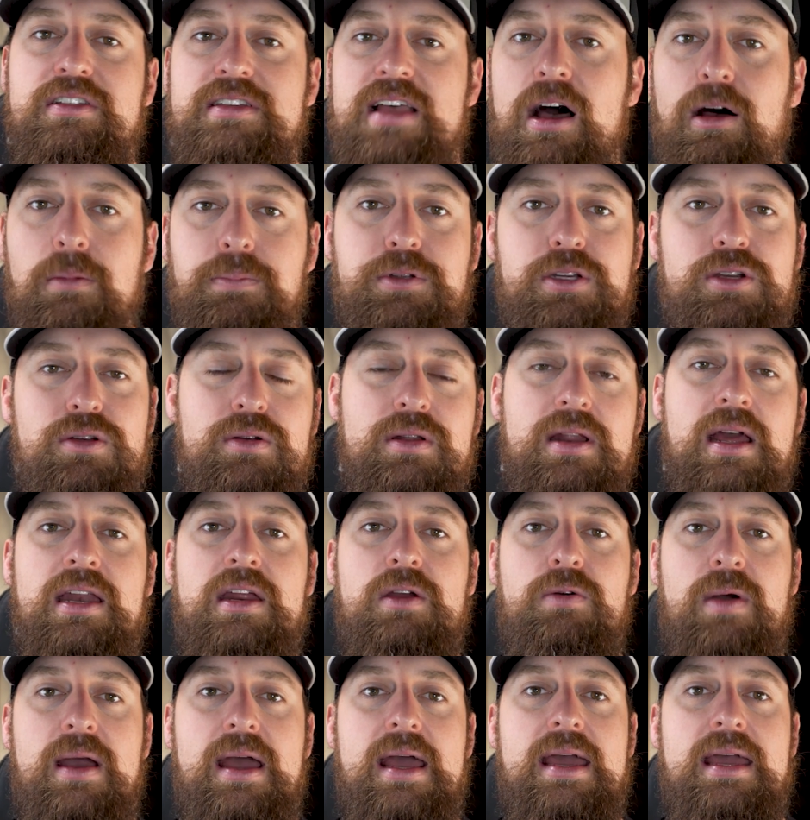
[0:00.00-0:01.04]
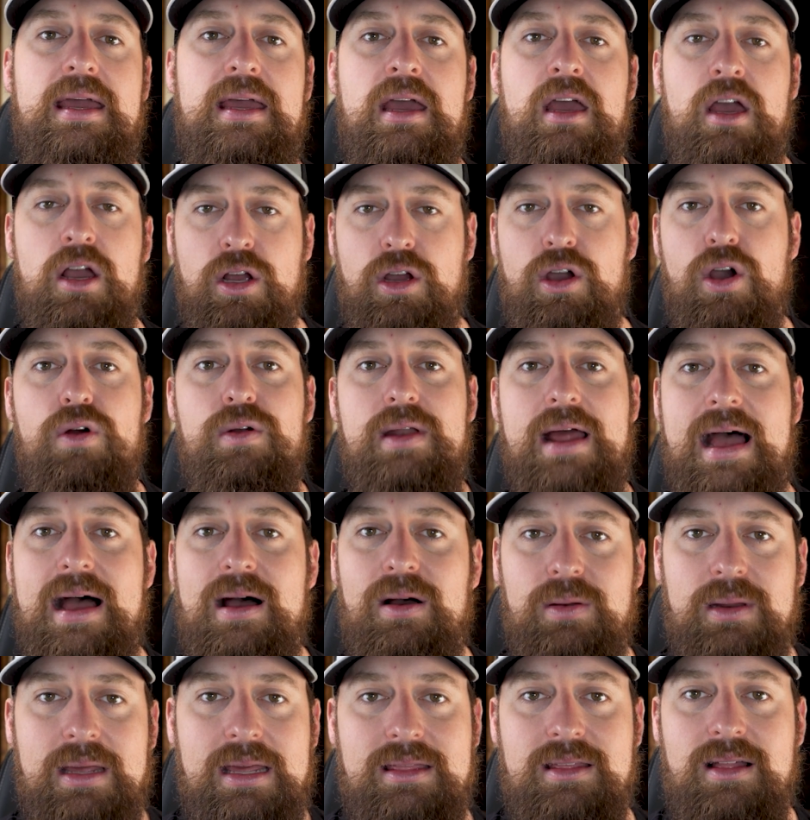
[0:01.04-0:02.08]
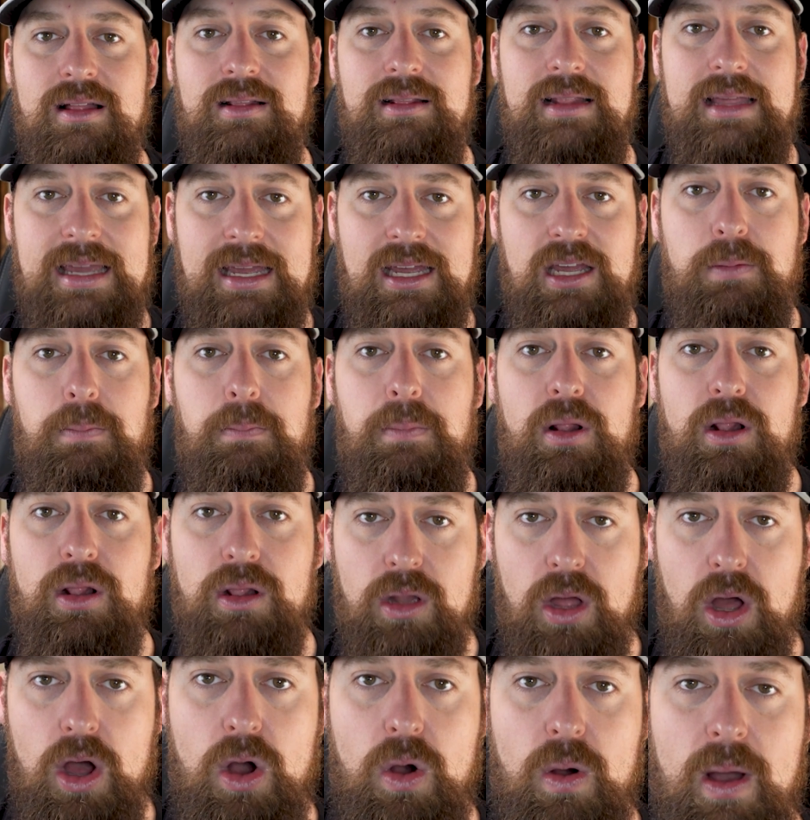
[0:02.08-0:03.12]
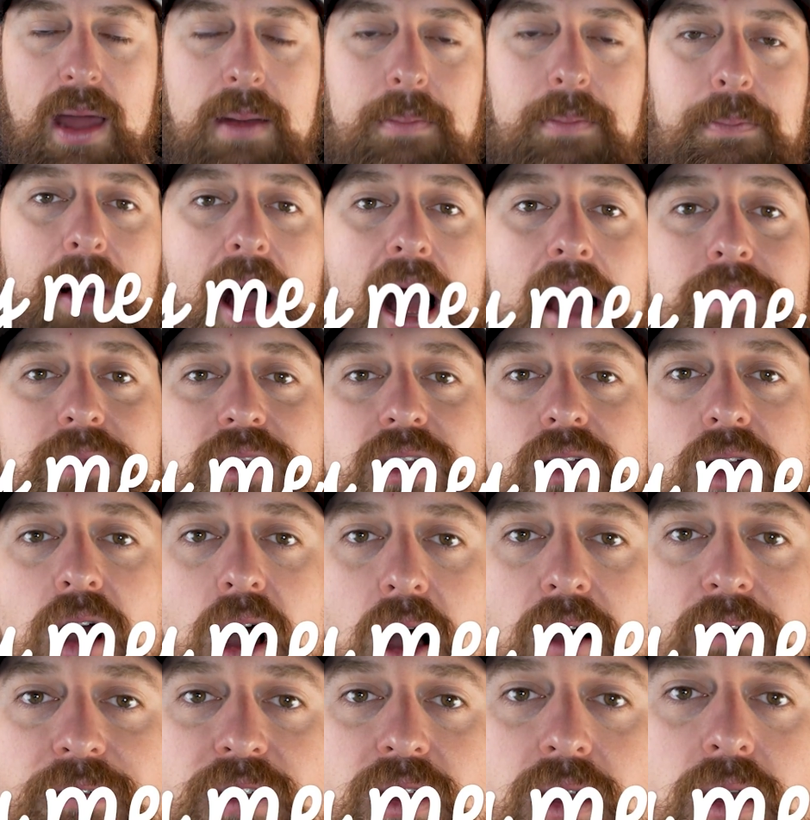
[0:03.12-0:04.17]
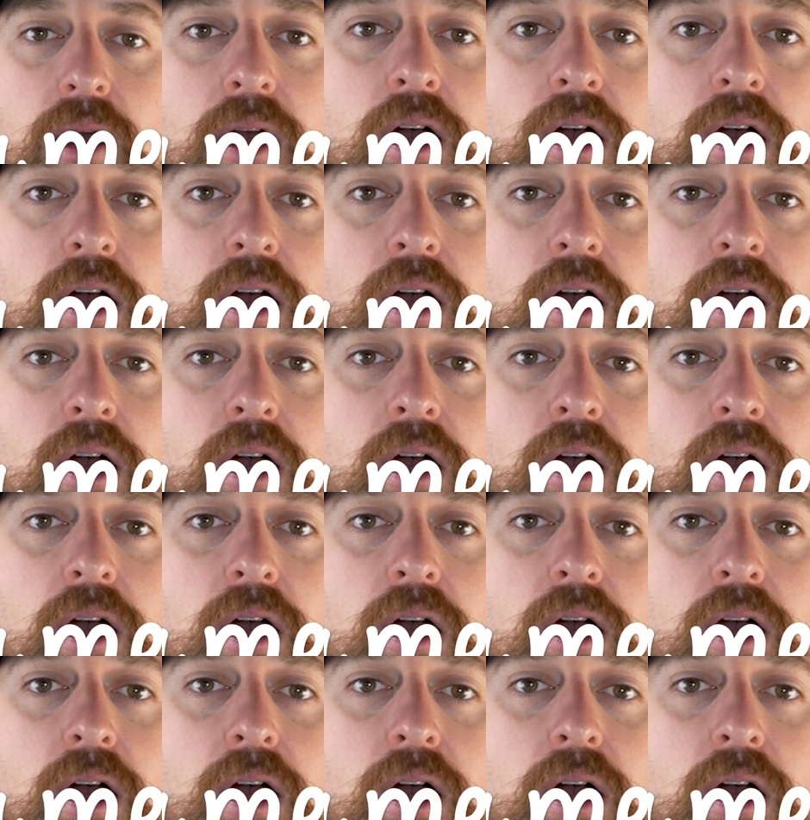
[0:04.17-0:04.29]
it's helped you in any way, go down in the link below and buy me a coffee.